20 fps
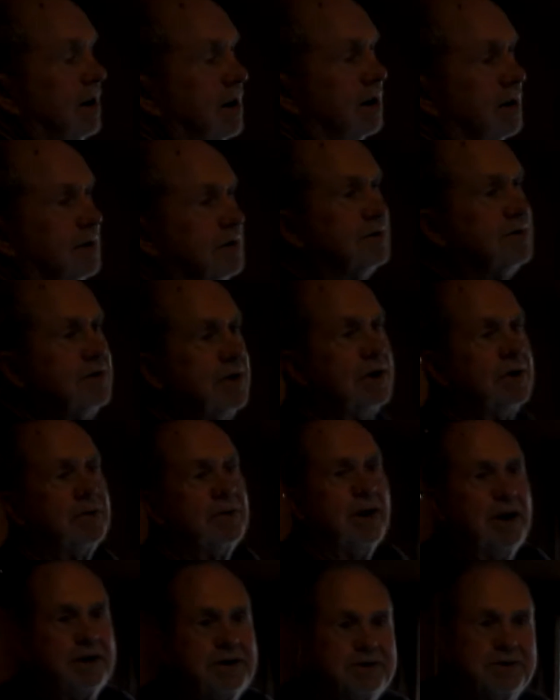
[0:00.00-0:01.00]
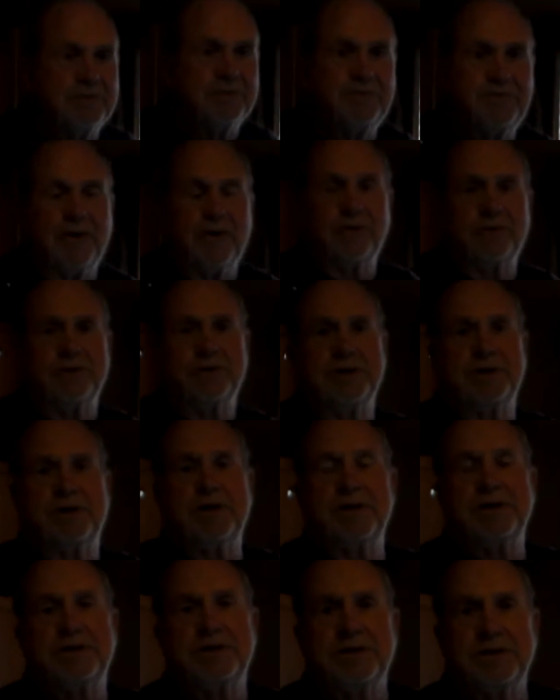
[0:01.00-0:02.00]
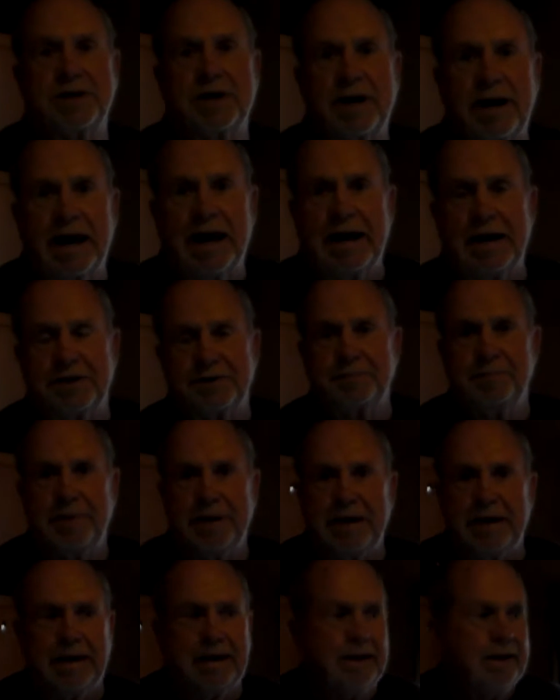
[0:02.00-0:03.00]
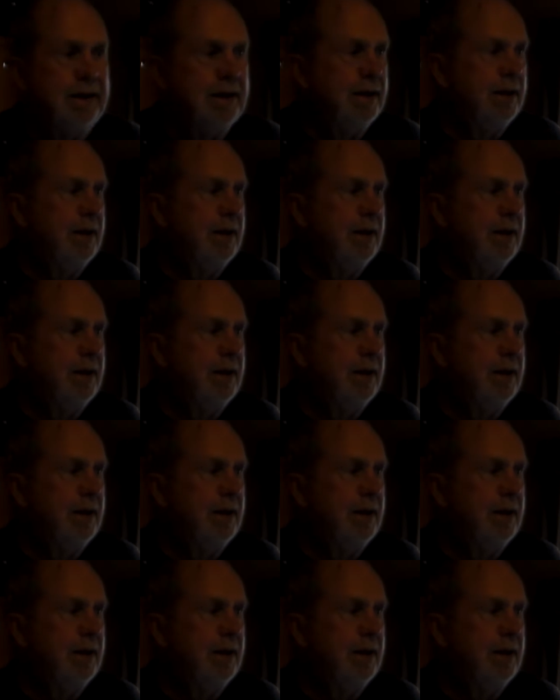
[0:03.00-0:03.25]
into consideration, folks, that this is a Class B,